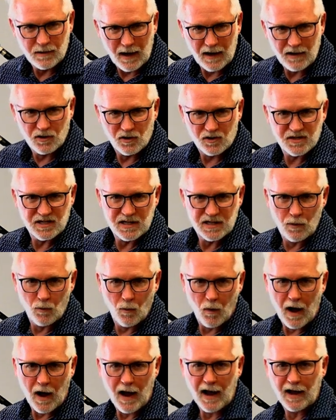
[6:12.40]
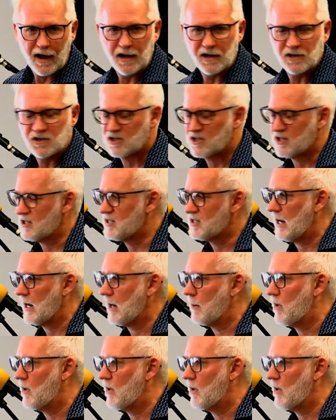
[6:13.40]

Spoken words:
And you'll see why in just a second.